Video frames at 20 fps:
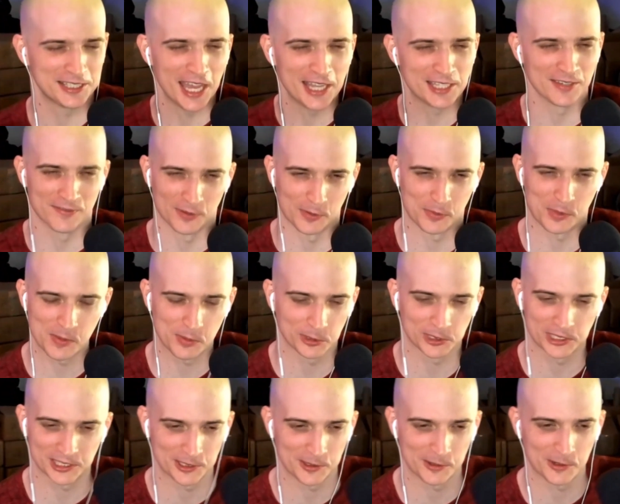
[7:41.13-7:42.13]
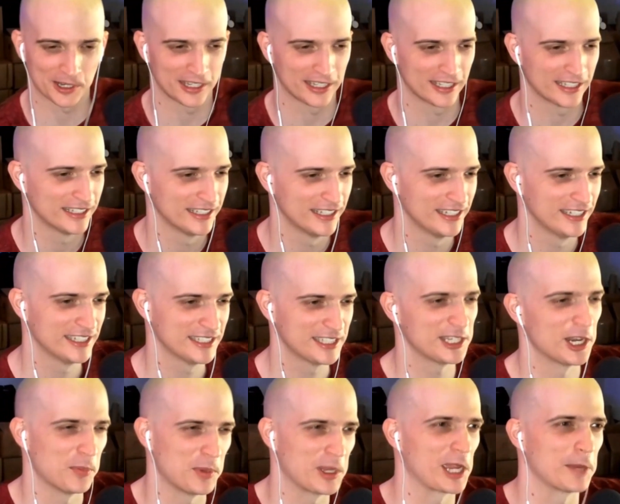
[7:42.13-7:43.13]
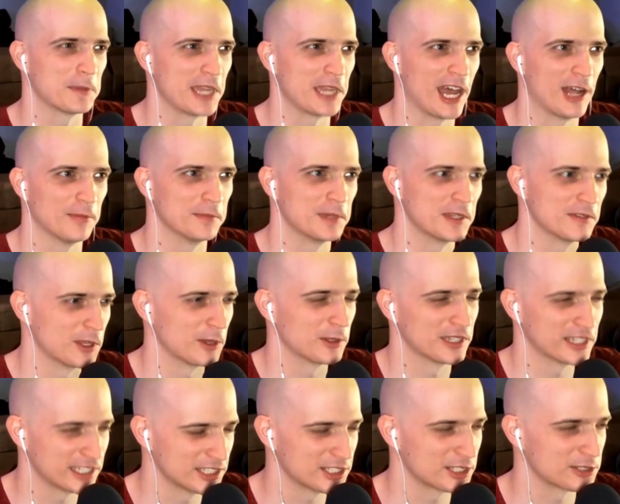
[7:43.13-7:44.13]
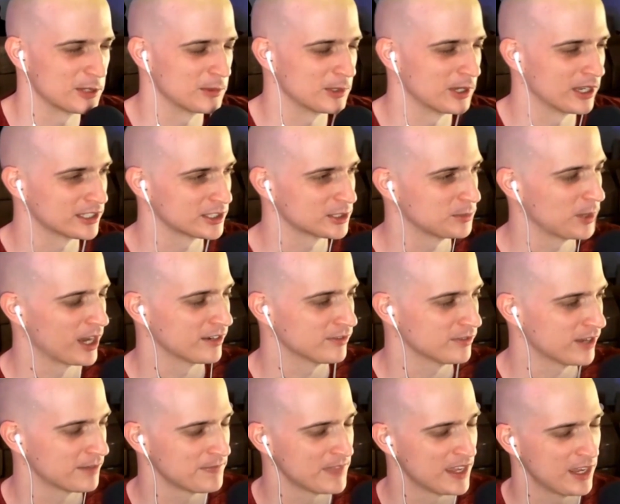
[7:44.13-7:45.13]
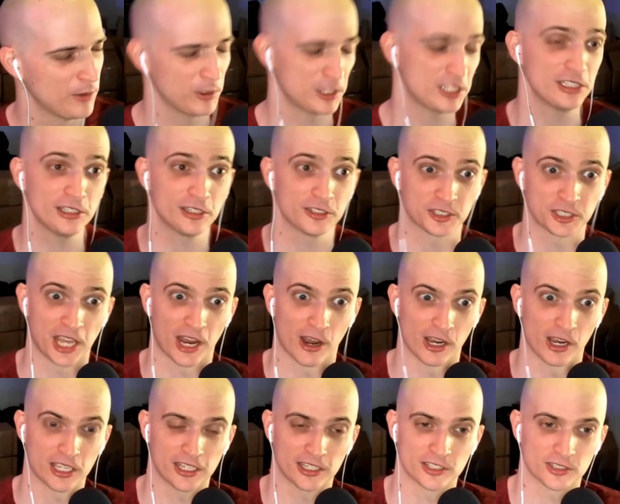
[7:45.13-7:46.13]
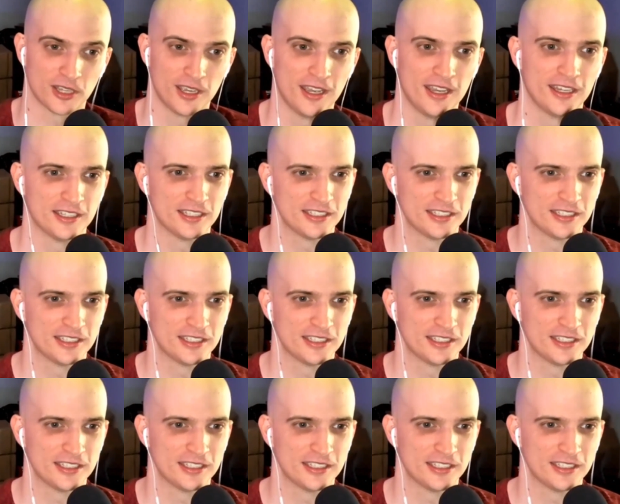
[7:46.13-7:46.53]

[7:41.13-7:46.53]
incentive for people to pick up the album even though they can stream it on Spotify, which is a little scary because,